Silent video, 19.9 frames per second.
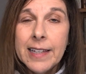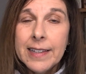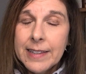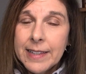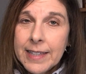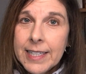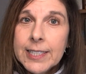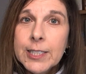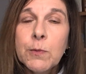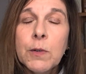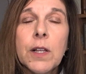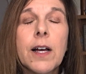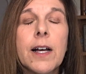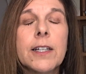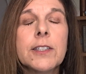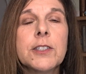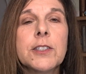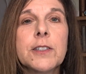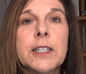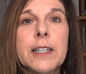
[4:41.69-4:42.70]
This will
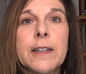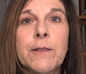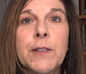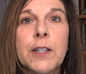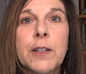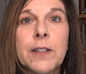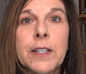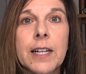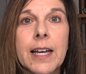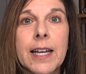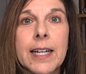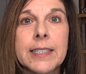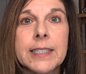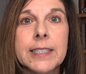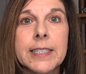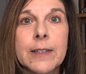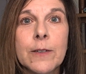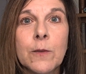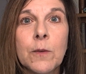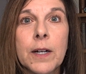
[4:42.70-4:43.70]
also give you an
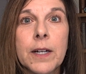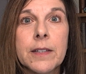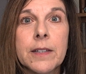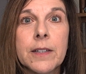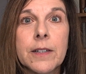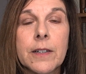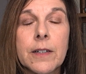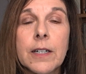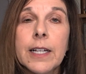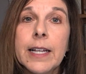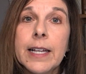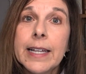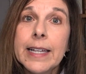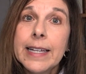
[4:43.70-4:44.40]
idea whether